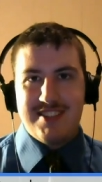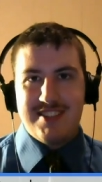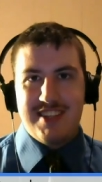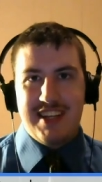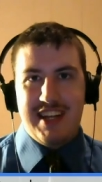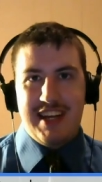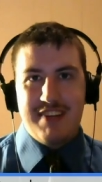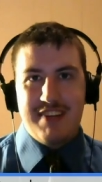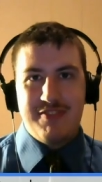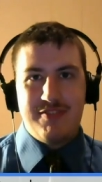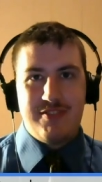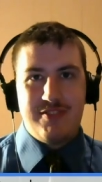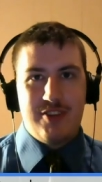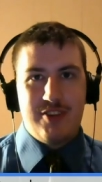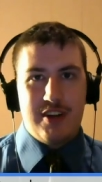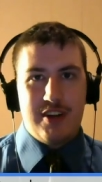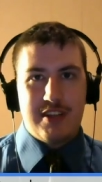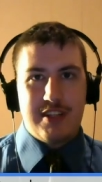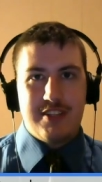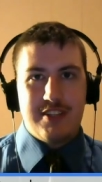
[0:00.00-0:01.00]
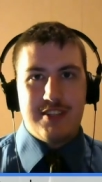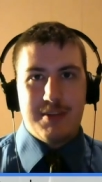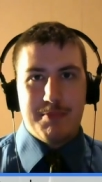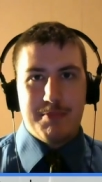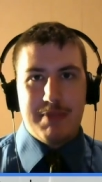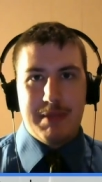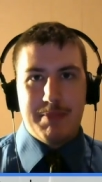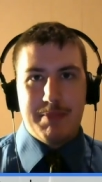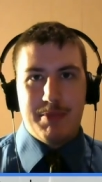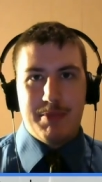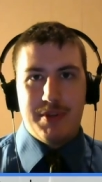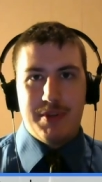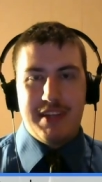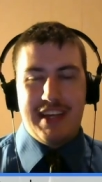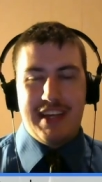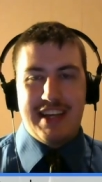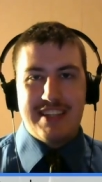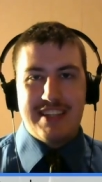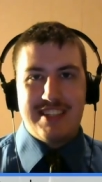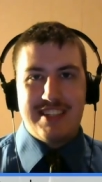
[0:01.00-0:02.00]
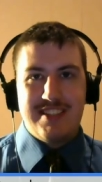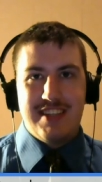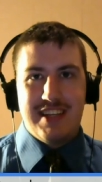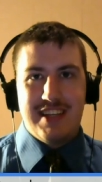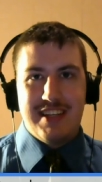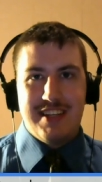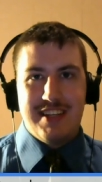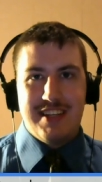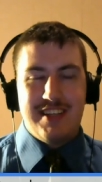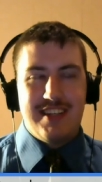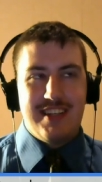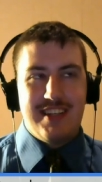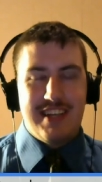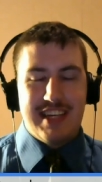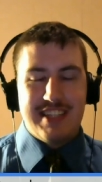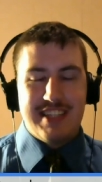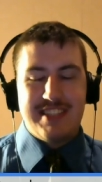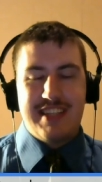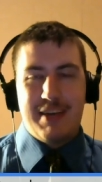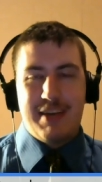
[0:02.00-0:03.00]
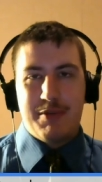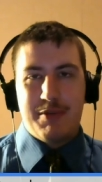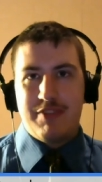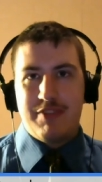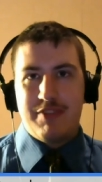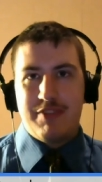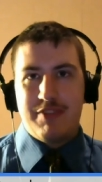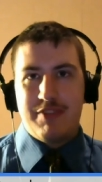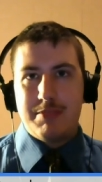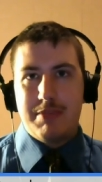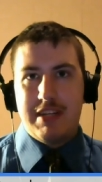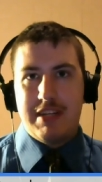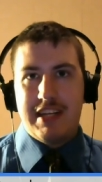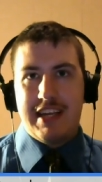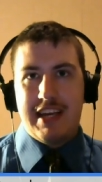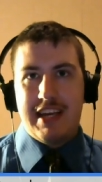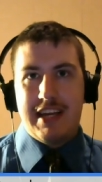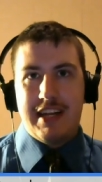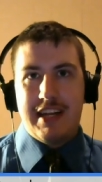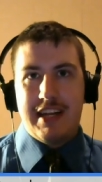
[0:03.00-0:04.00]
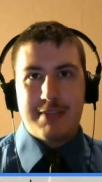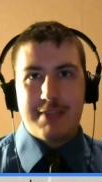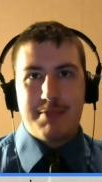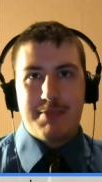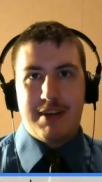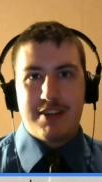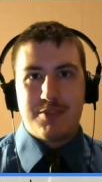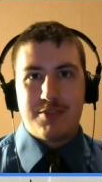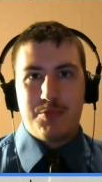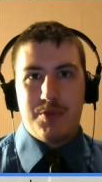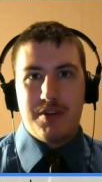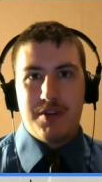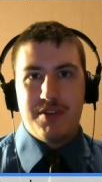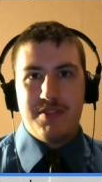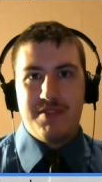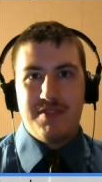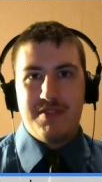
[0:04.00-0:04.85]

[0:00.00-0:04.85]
and I've talked to some people, and they actually said, yes, that would convince me to get an Xbox One.